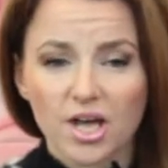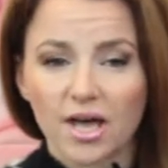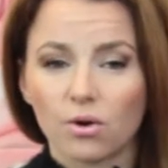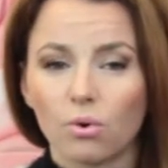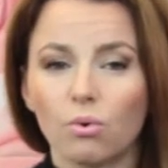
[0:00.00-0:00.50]

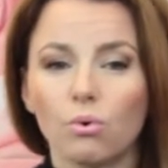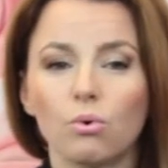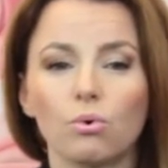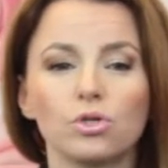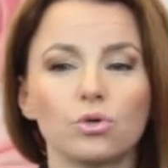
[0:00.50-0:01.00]
and
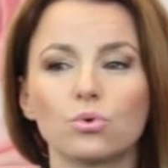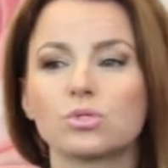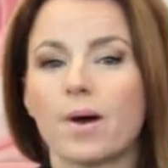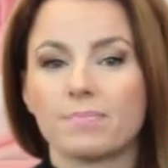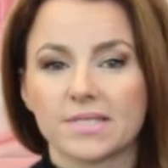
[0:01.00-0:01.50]
all
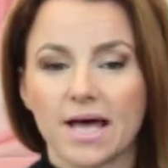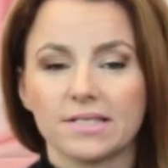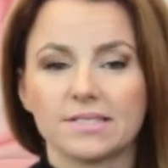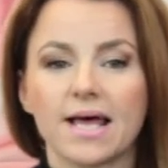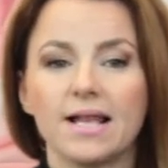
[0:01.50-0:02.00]
those
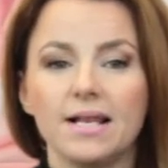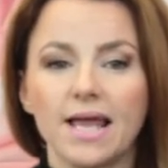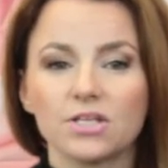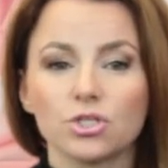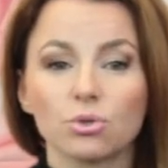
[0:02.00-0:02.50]
websites that
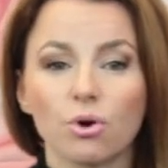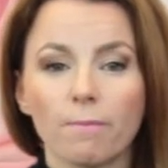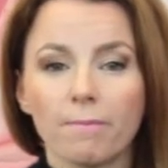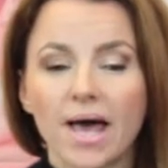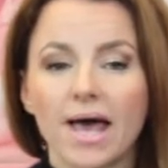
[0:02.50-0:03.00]
let you
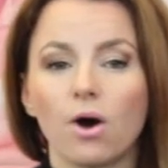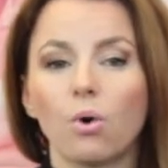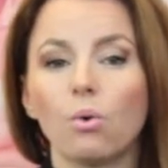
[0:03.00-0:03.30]
compare